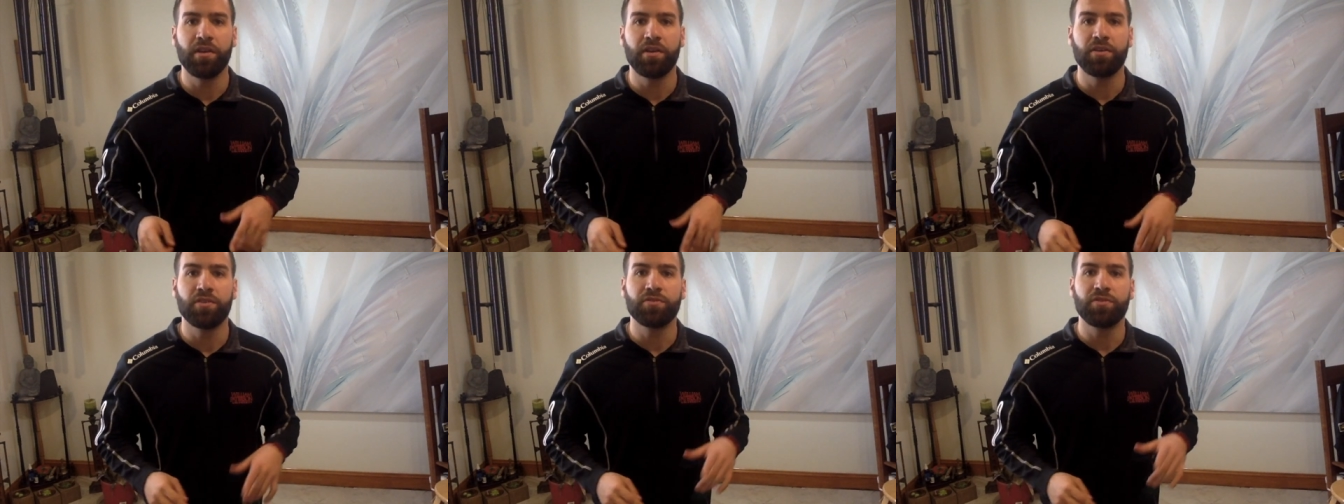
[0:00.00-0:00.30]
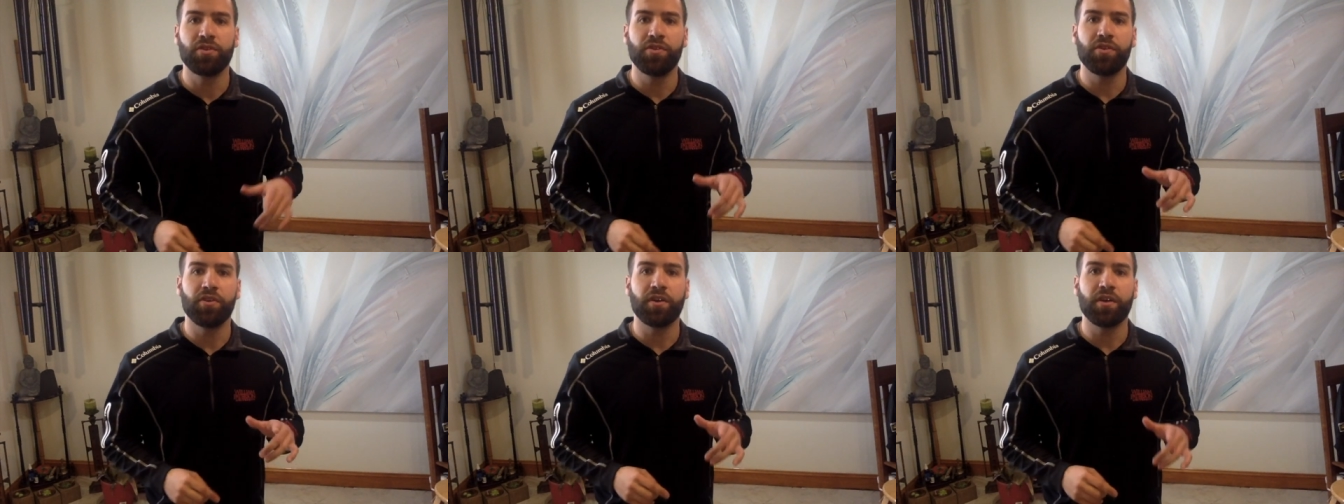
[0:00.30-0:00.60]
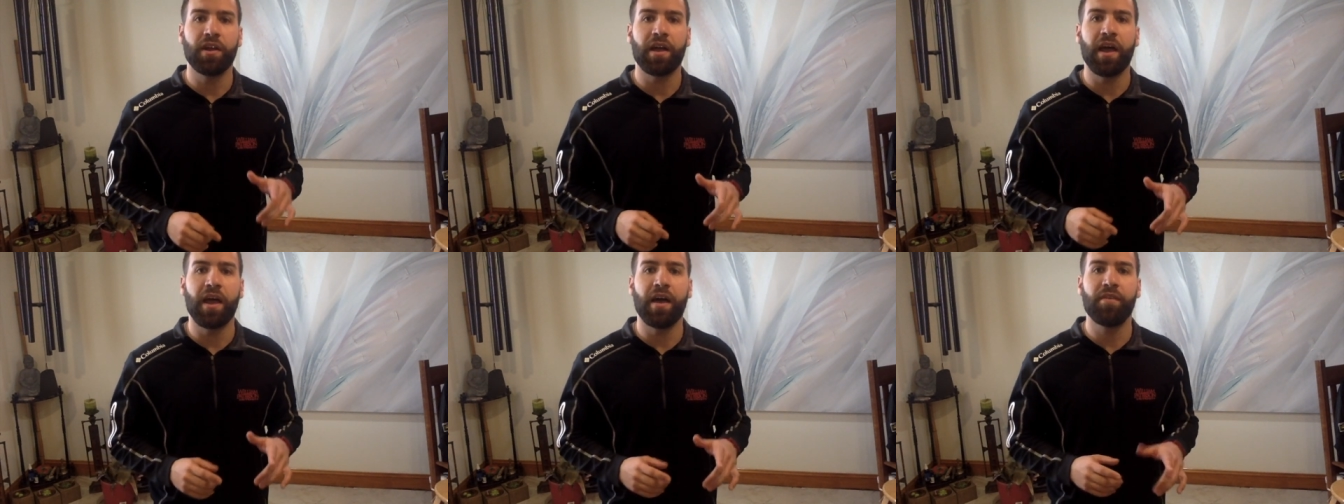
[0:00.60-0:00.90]
So you're
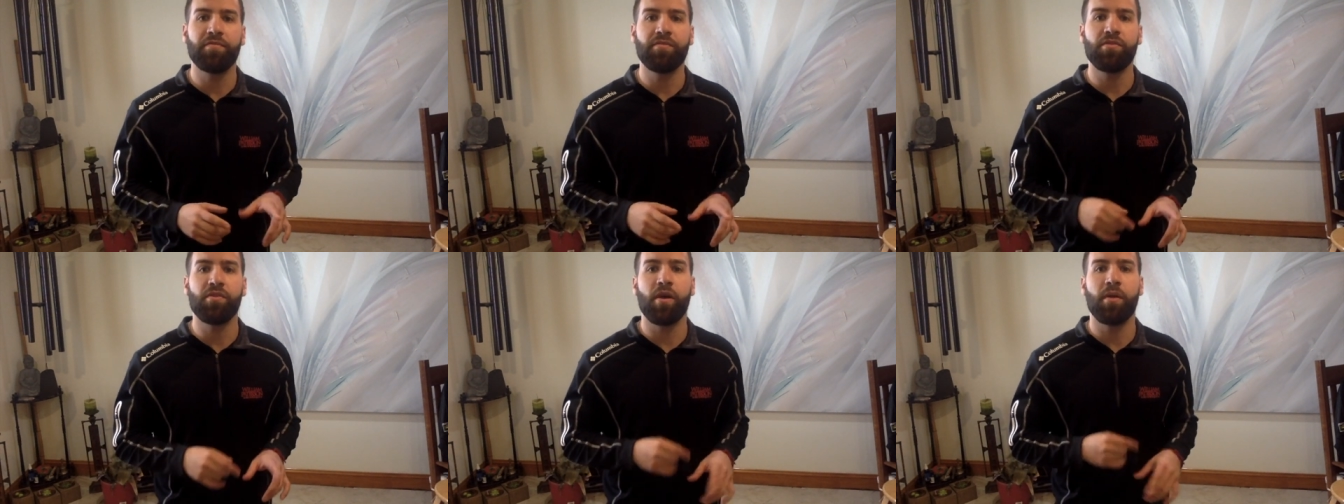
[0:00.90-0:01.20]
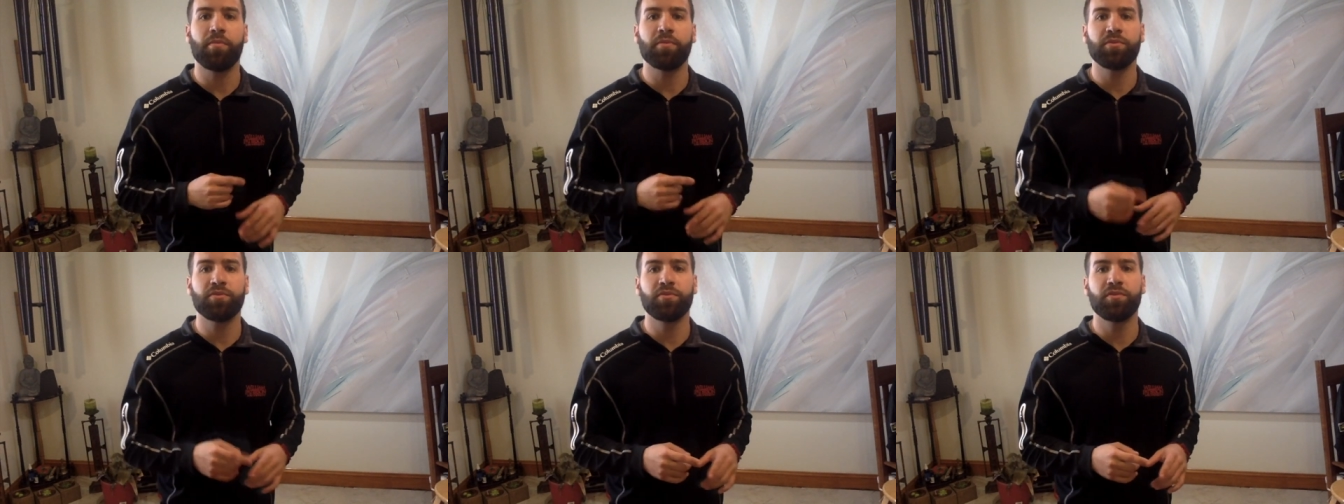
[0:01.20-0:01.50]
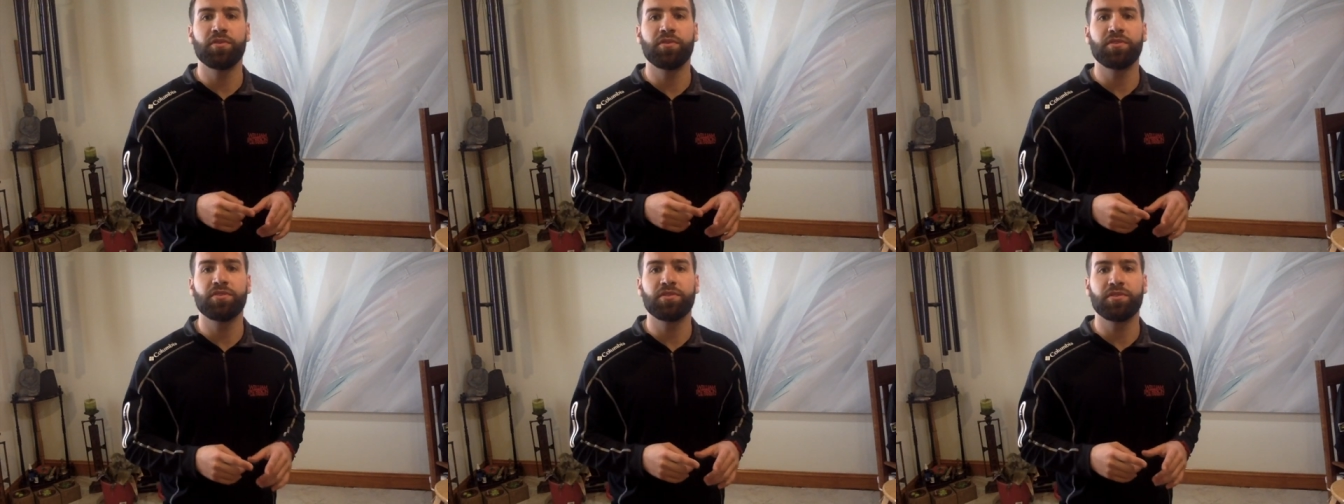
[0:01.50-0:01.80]
gonna have your
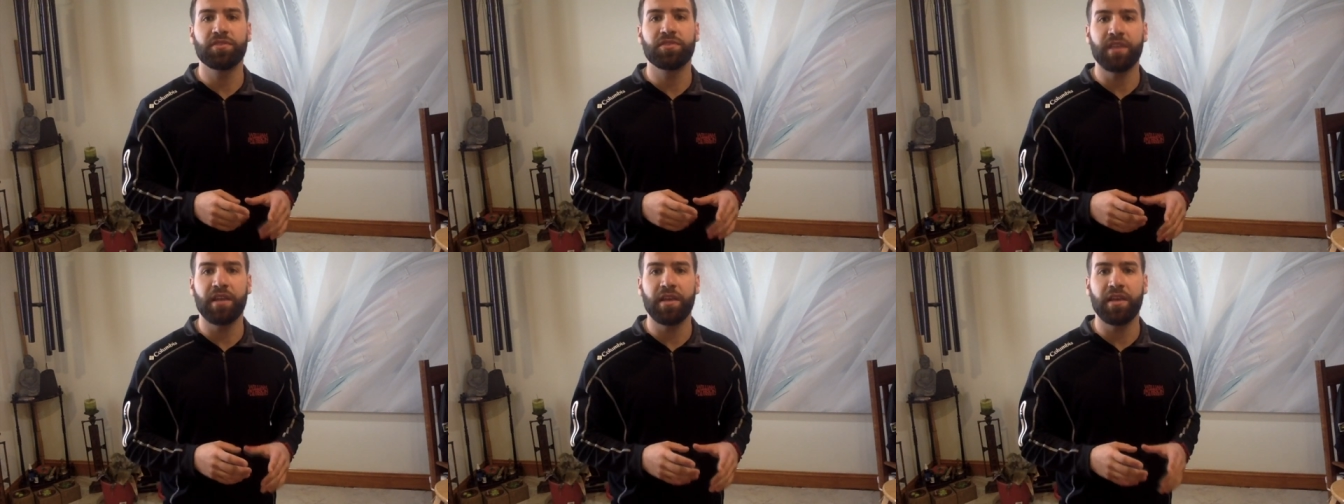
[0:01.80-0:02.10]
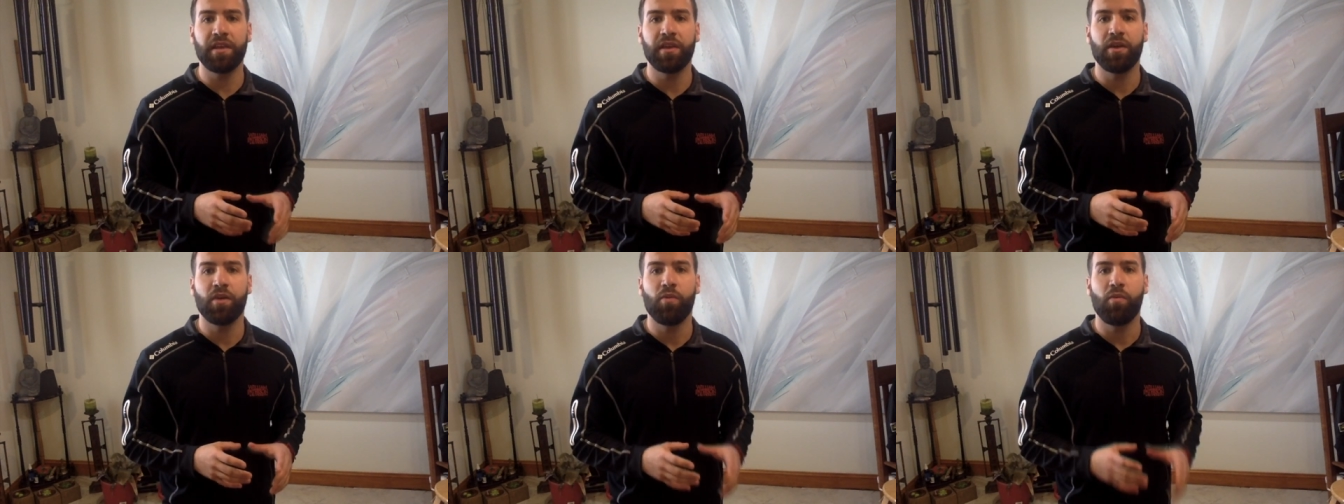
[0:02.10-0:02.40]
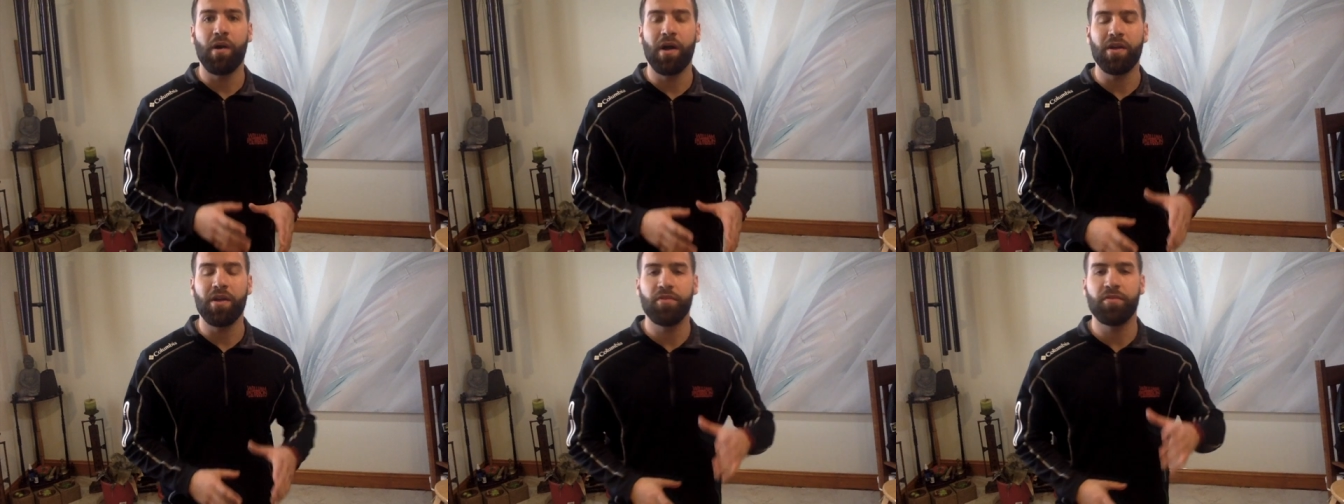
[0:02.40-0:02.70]
opportunity to state
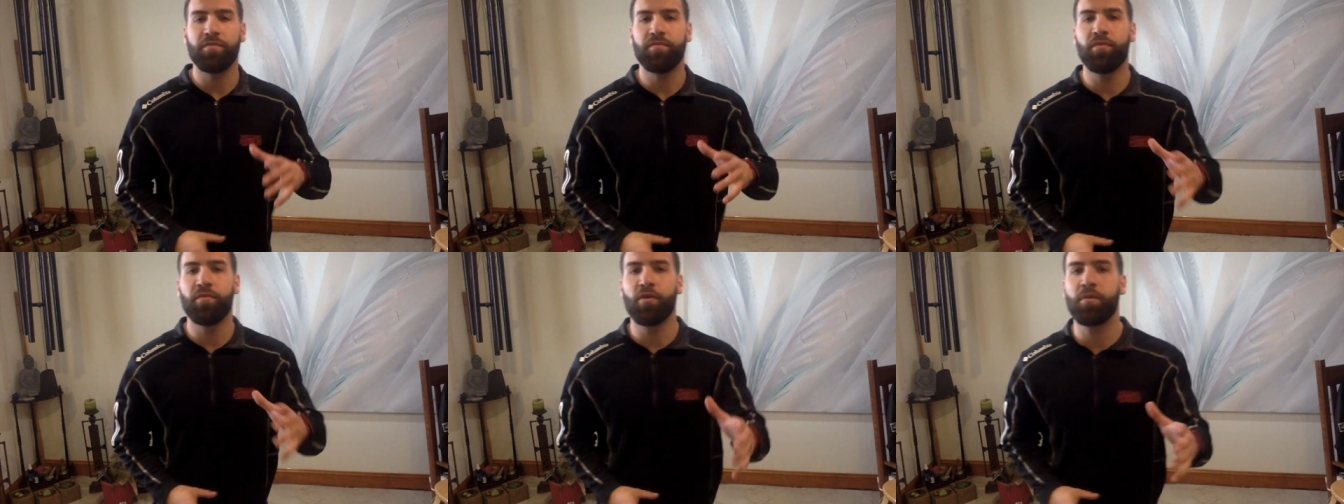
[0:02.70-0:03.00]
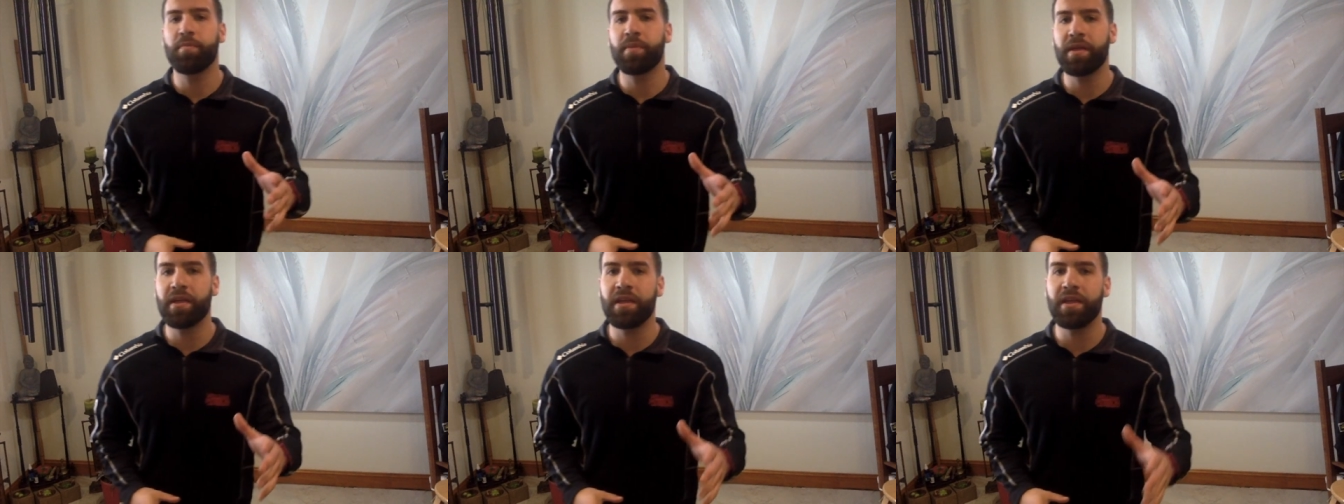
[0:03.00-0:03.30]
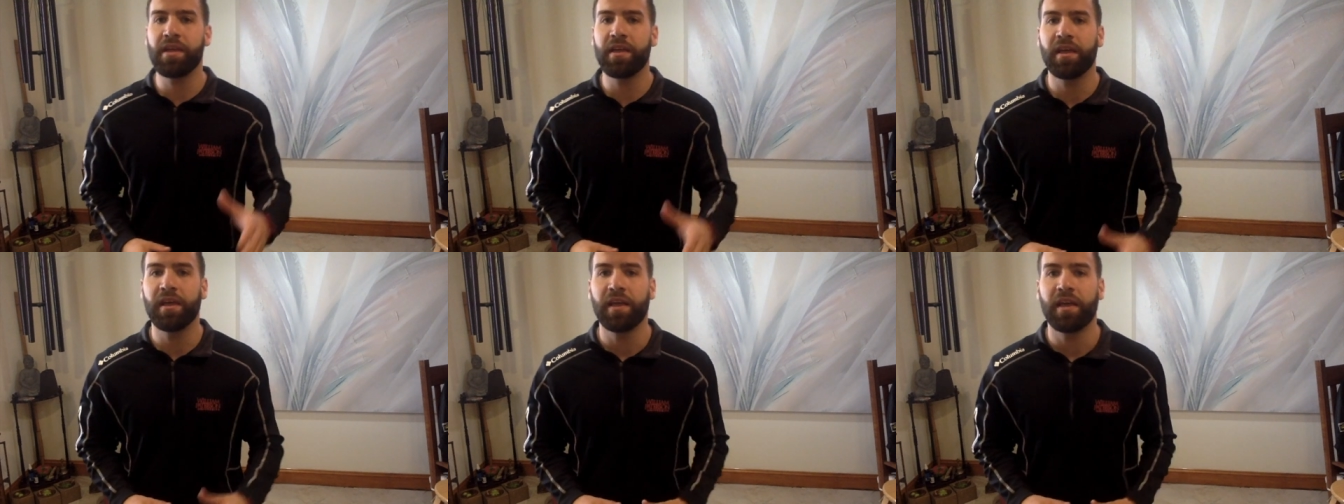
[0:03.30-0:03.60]
why you're for
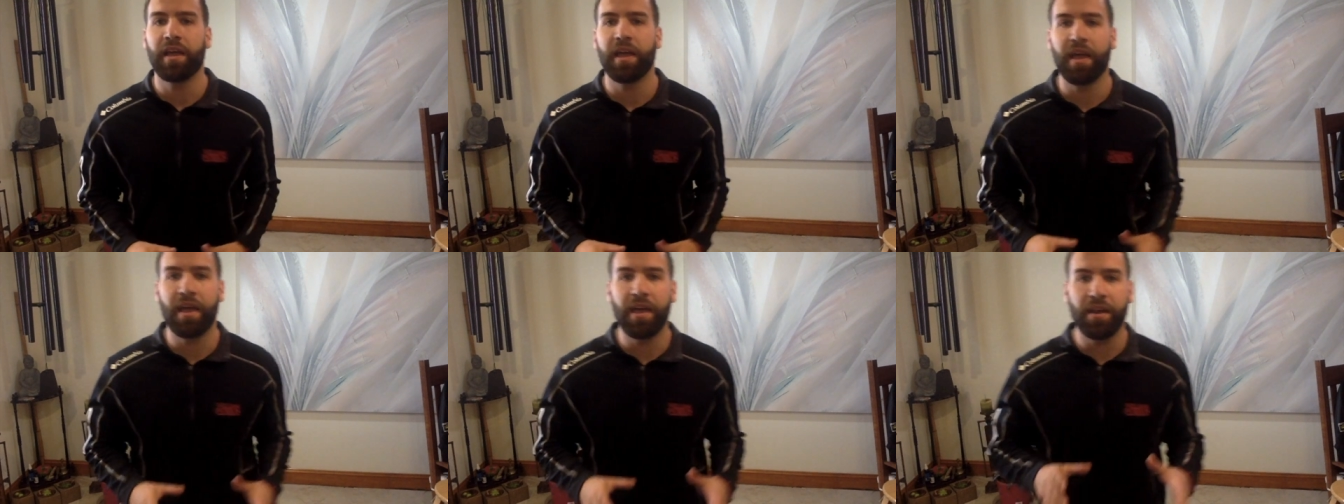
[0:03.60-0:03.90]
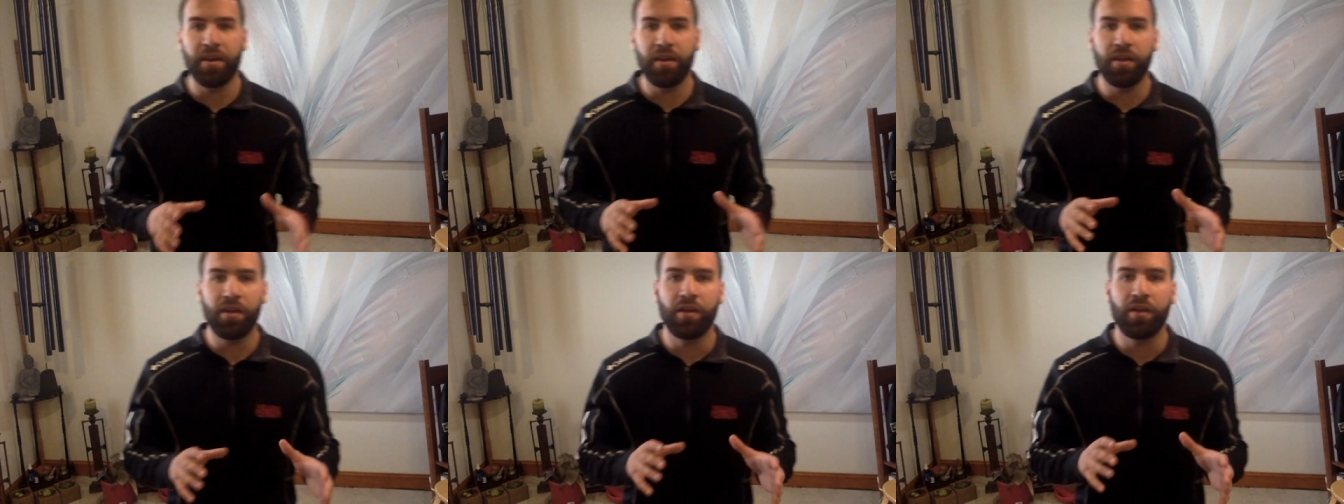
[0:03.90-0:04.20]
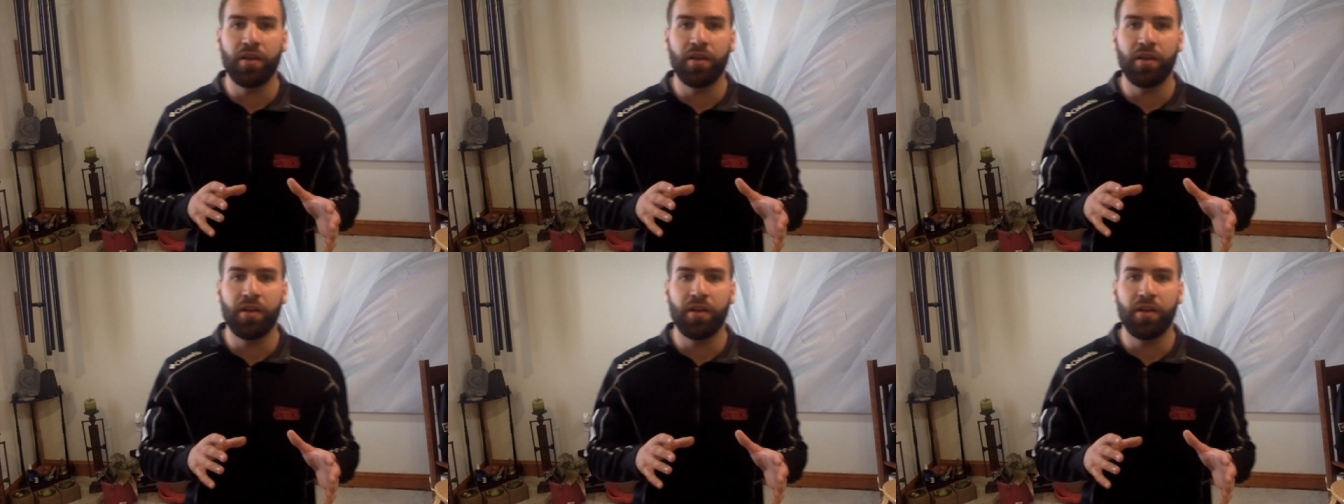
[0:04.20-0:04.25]
PE and